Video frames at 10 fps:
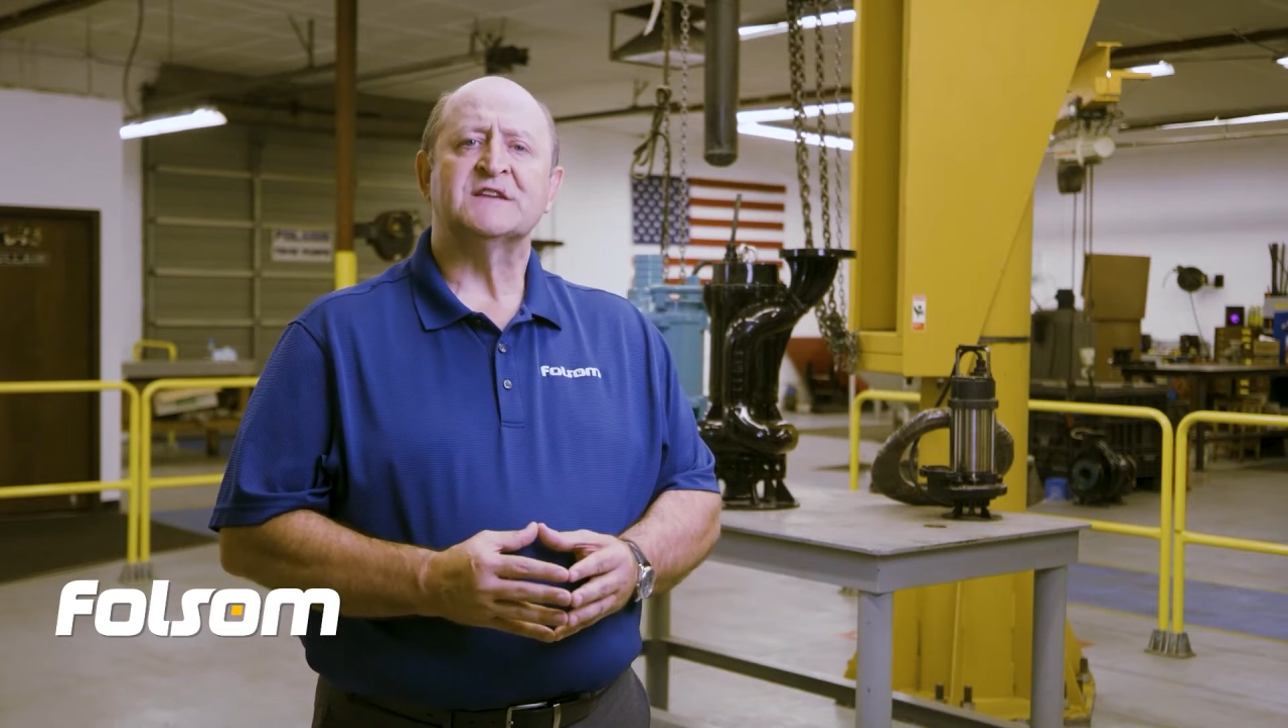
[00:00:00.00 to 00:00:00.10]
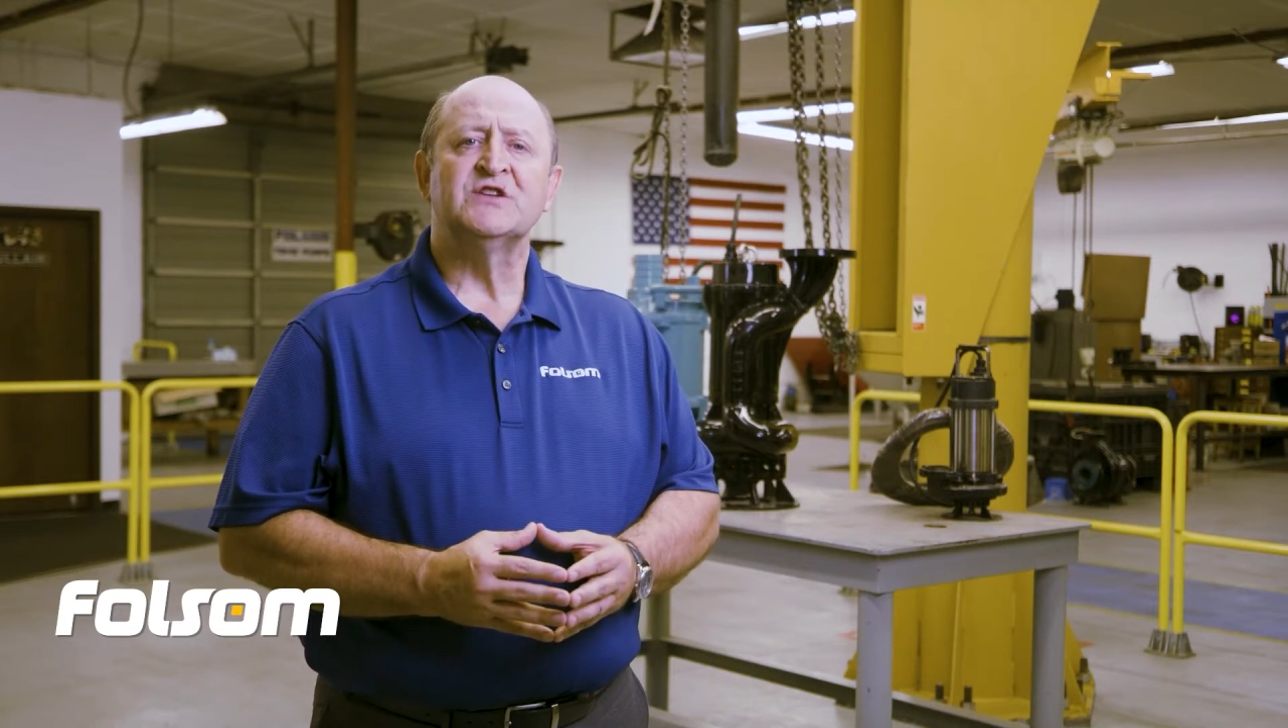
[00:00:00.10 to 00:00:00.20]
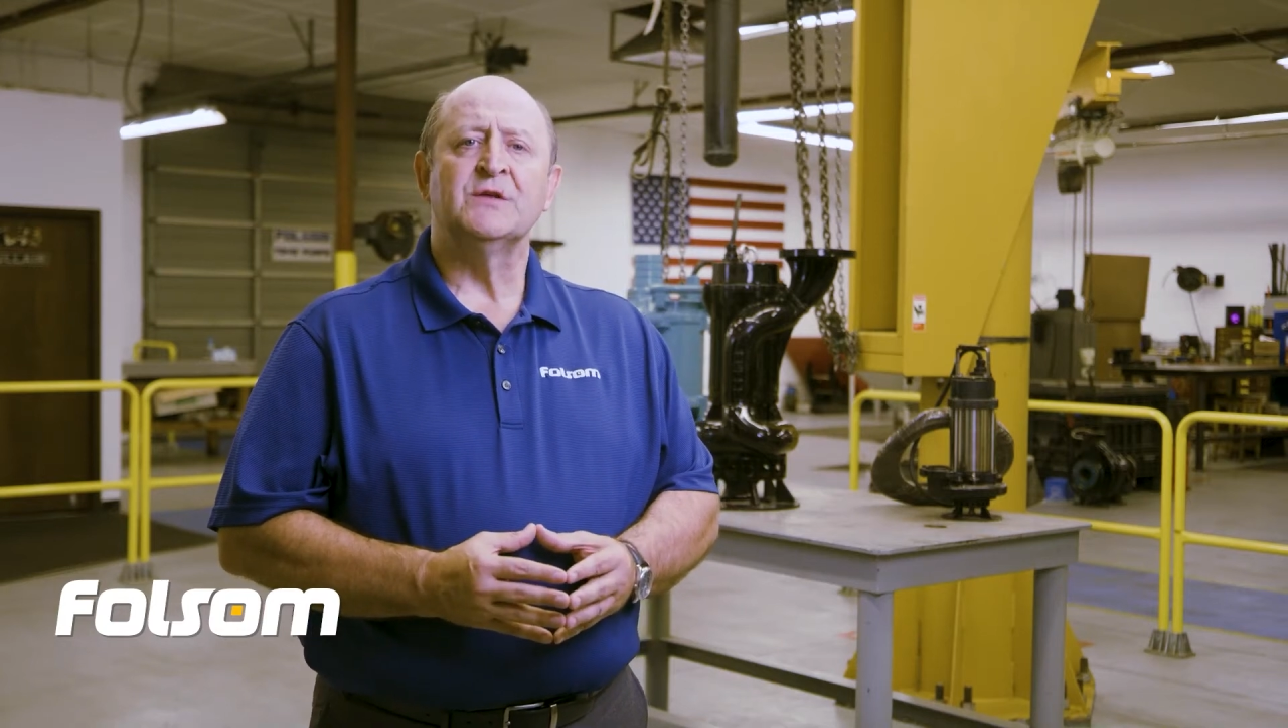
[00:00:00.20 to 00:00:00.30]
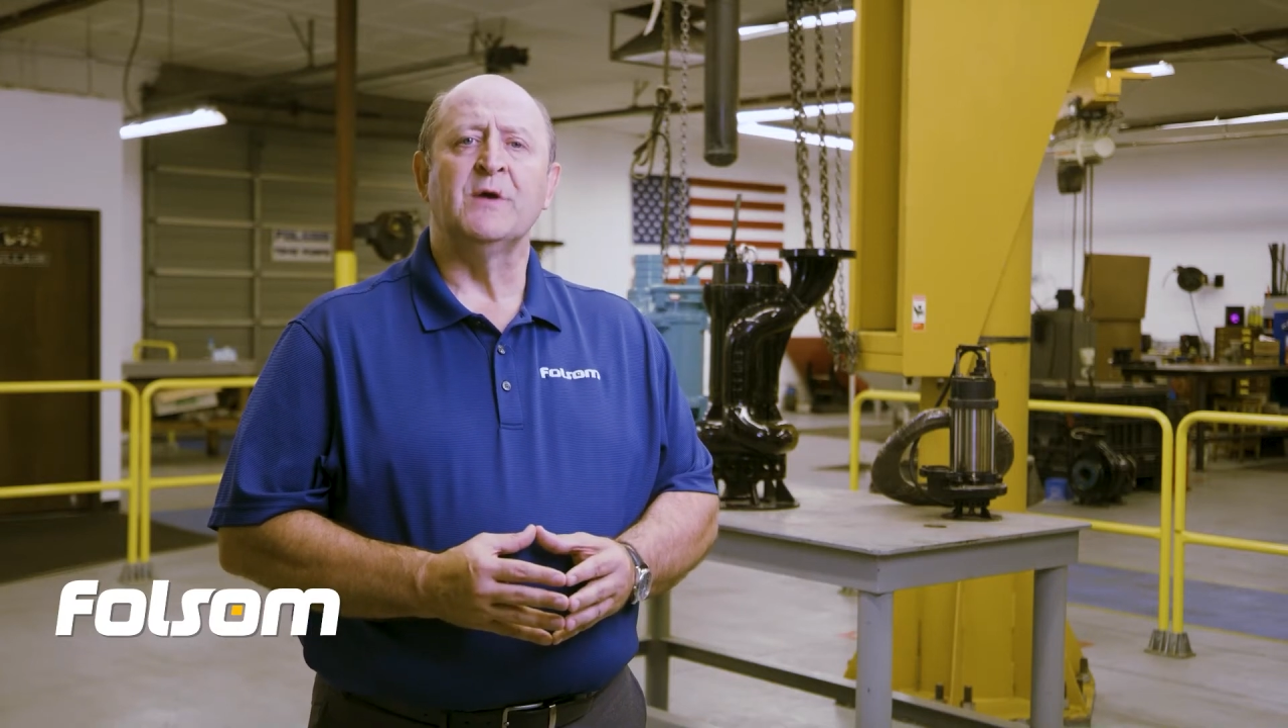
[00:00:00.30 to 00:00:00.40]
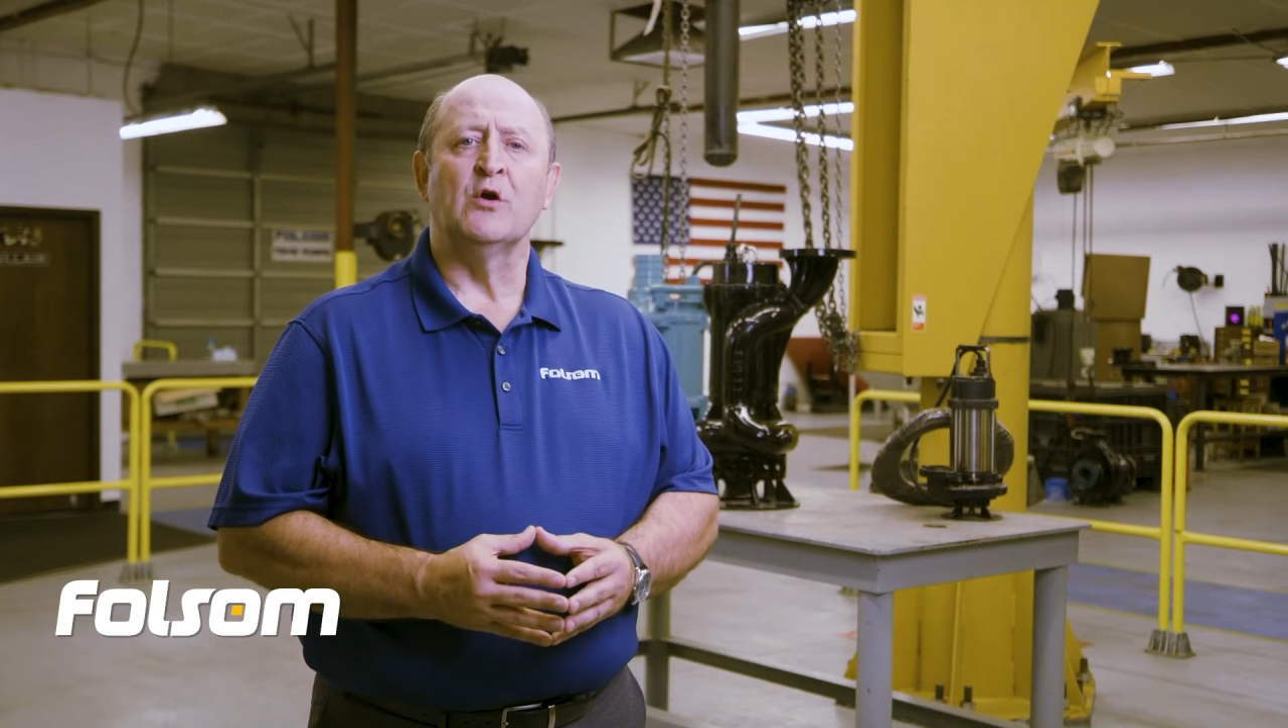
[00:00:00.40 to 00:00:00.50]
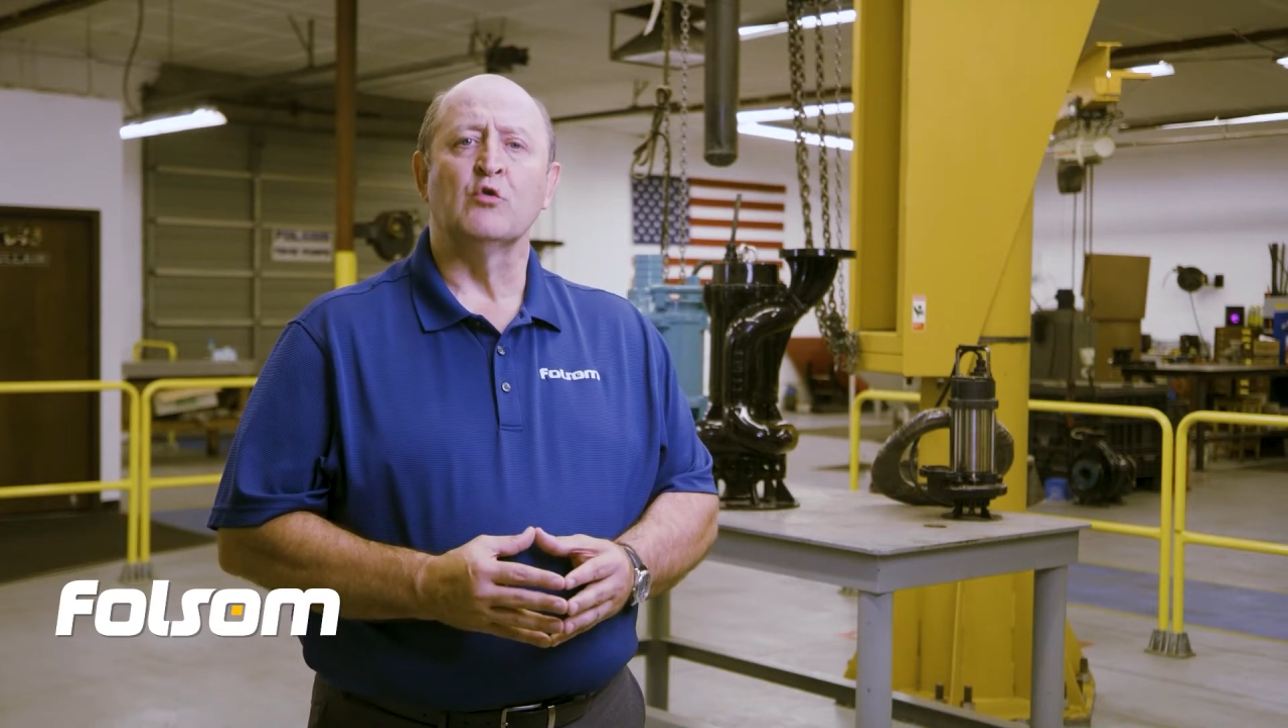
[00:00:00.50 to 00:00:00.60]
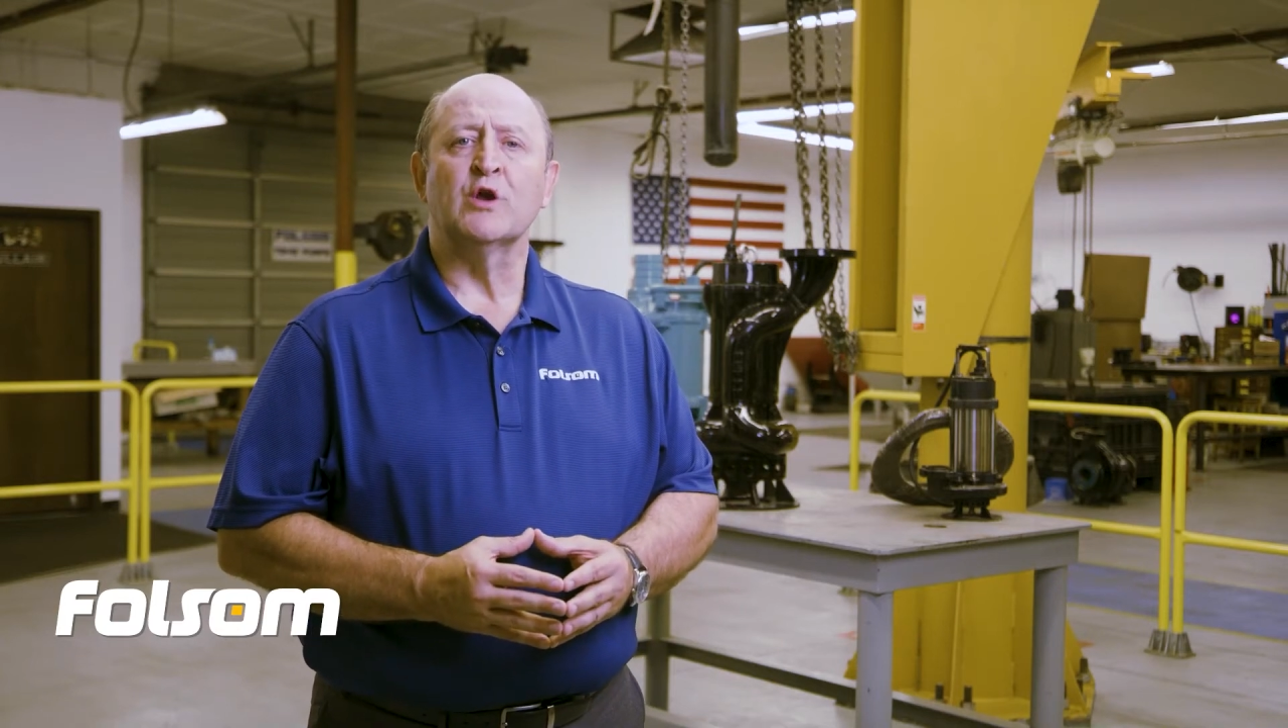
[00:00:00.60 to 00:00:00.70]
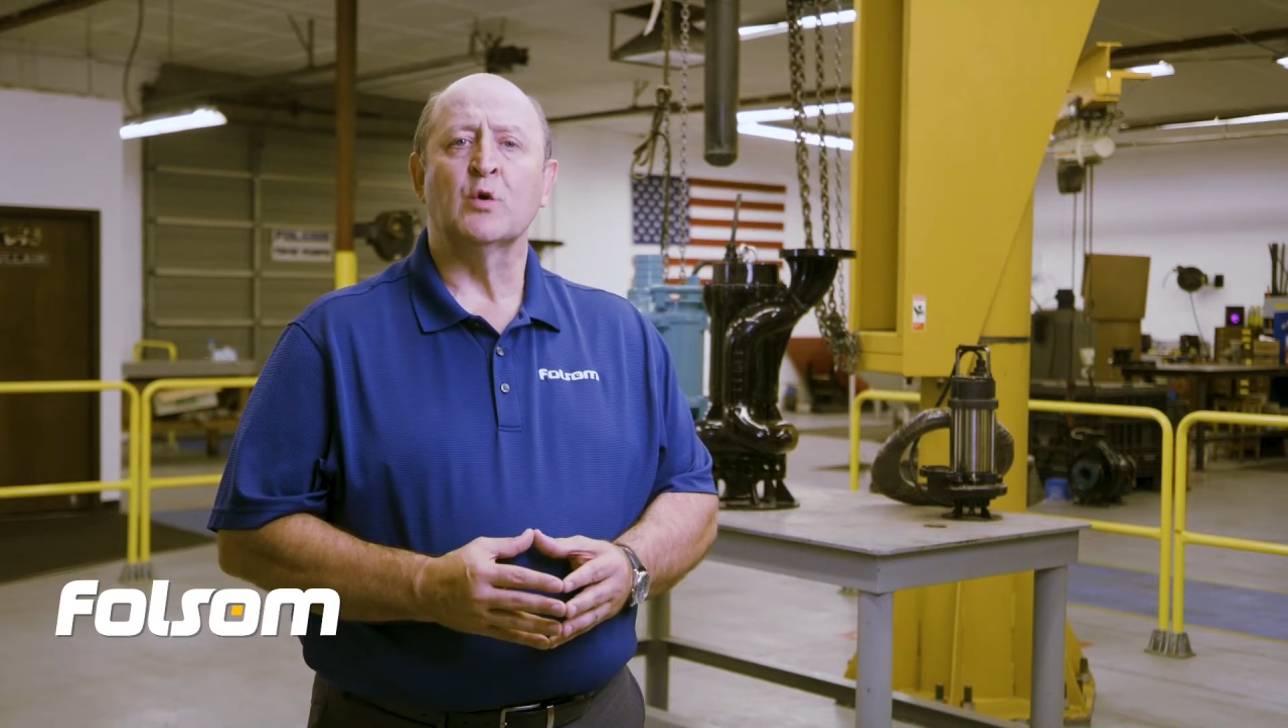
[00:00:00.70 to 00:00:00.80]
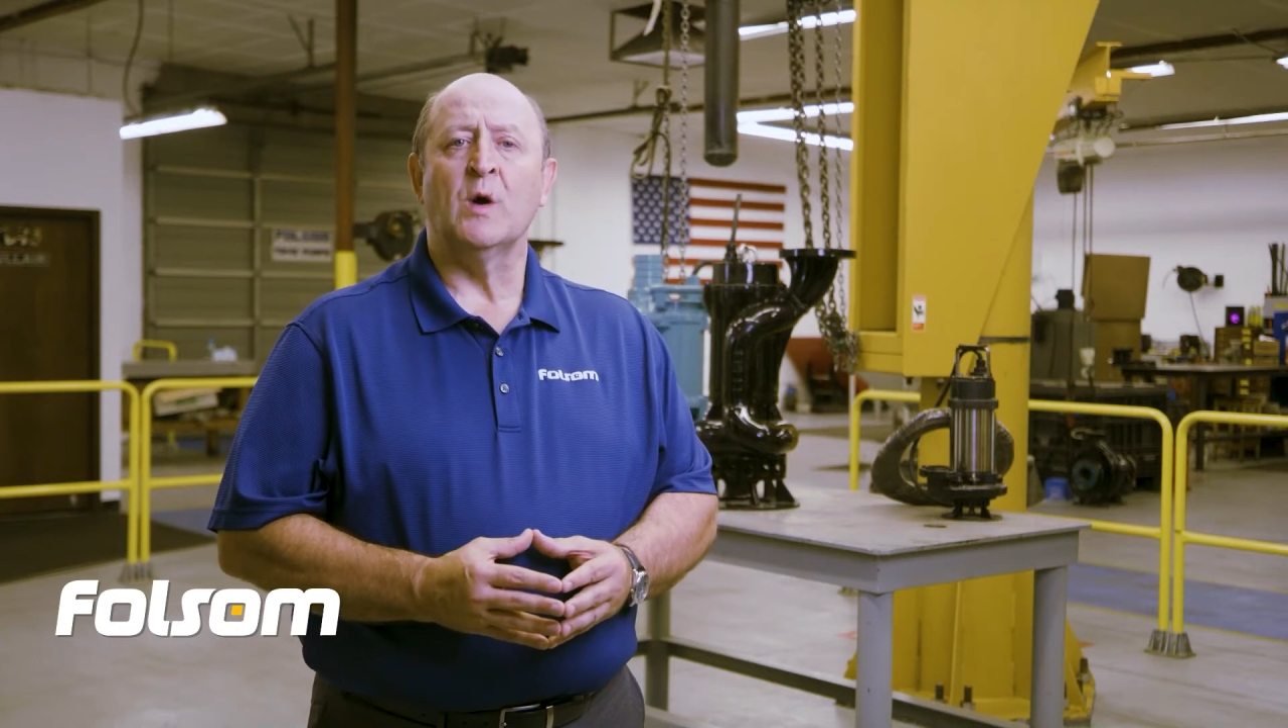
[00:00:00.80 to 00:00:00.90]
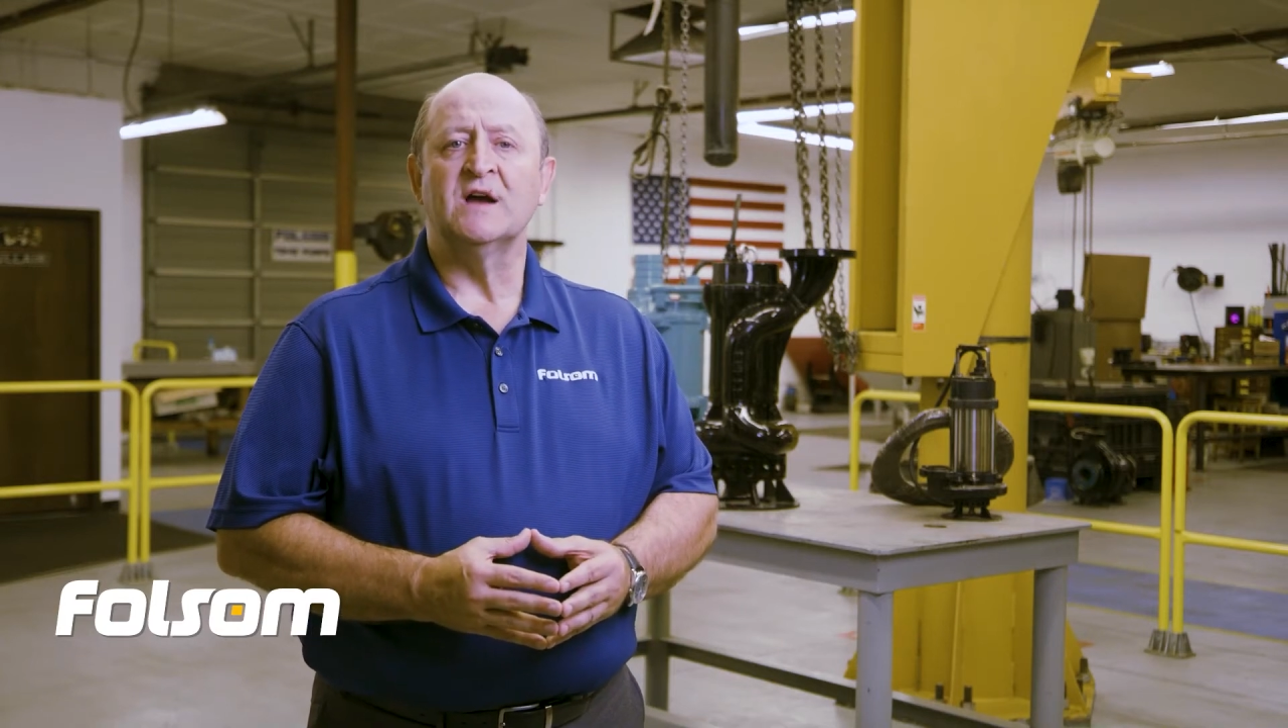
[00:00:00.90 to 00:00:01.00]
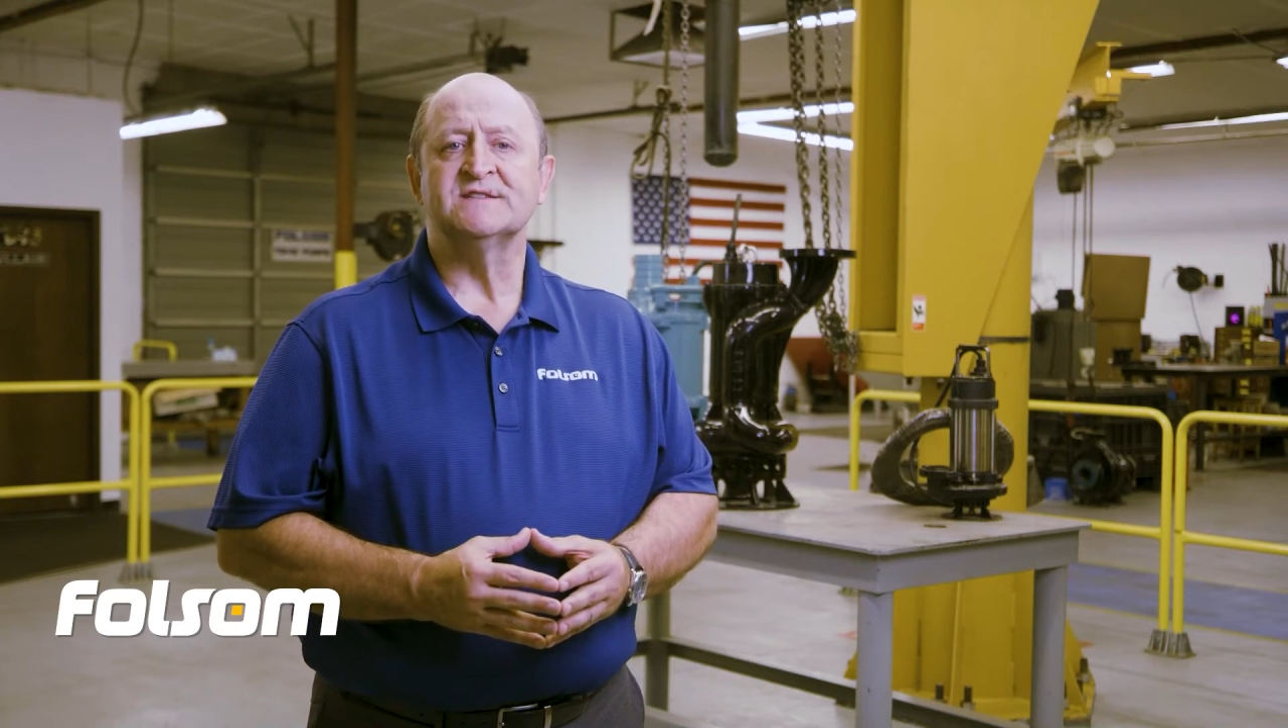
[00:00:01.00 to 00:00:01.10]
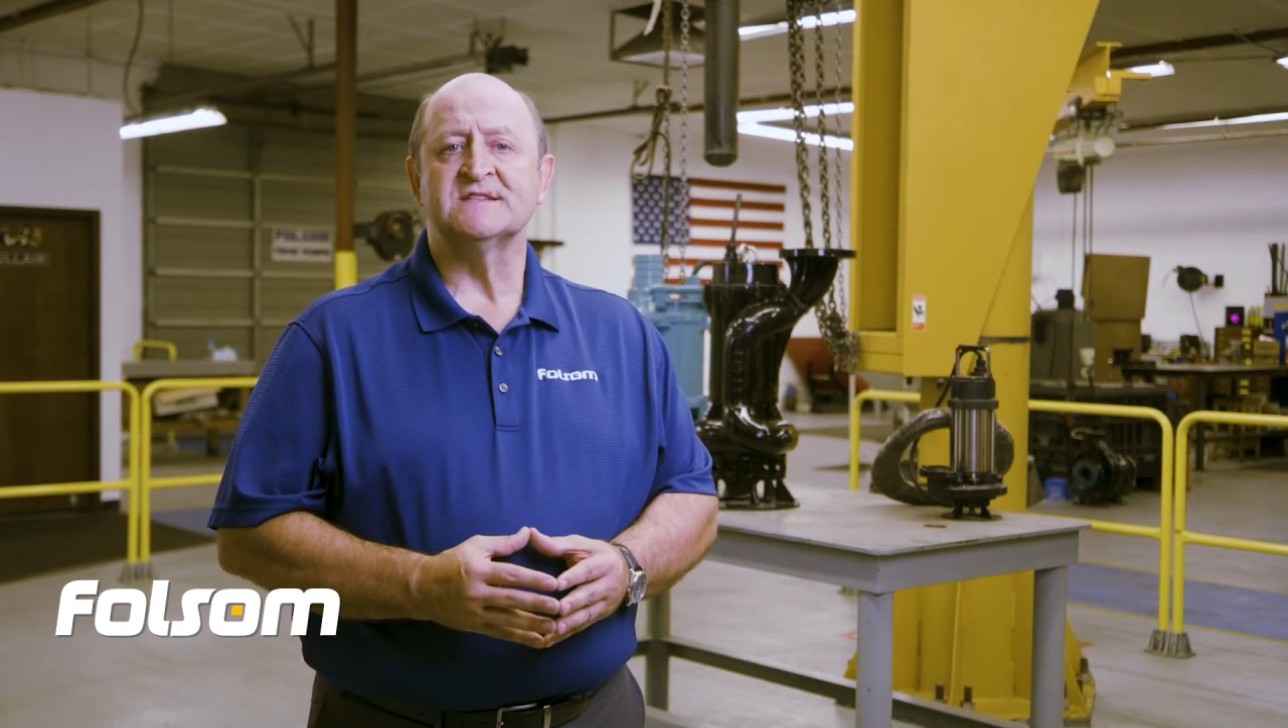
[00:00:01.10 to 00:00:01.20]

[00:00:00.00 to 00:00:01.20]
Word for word: to the mill requires